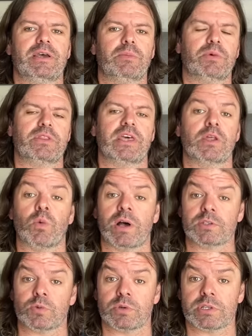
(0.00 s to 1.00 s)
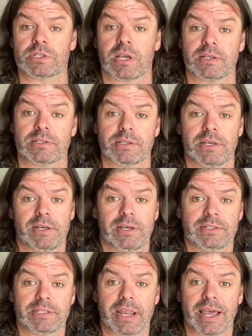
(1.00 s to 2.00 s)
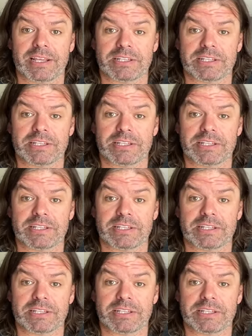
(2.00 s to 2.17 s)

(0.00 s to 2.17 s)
but they're the ones we'll discuss today.